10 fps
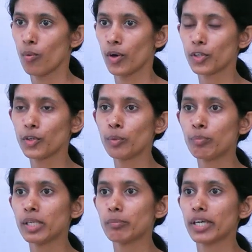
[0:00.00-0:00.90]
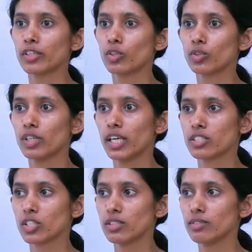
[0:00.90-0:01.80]
What do you mean by
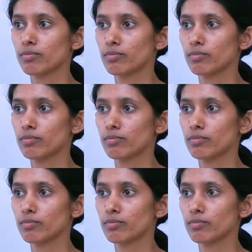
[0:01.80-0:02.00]
neurulation?